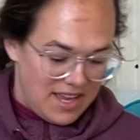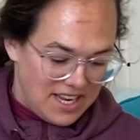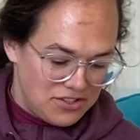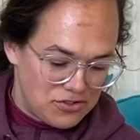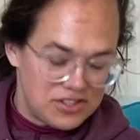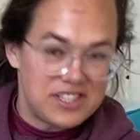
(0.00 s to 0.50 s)

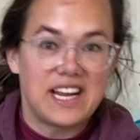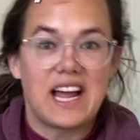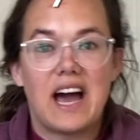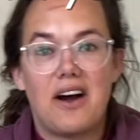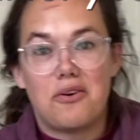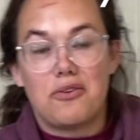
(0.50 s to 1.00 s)
interesting
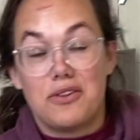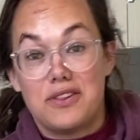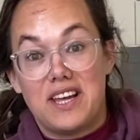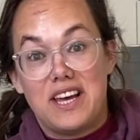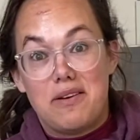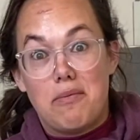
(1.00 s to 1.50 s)
how
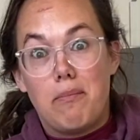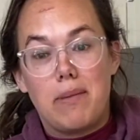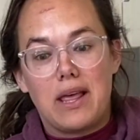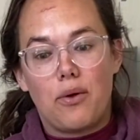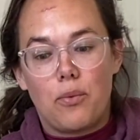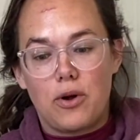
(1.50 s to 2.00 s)
the
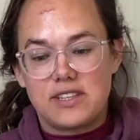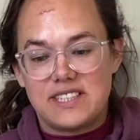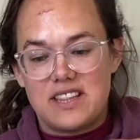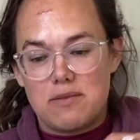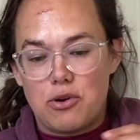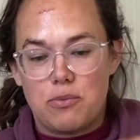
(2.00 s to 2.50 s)
mail works
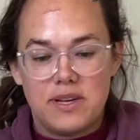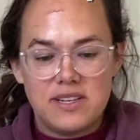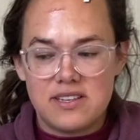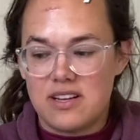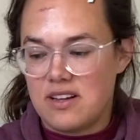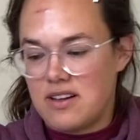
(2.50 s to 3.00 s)
at the
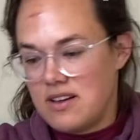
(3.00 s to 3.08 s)
moment.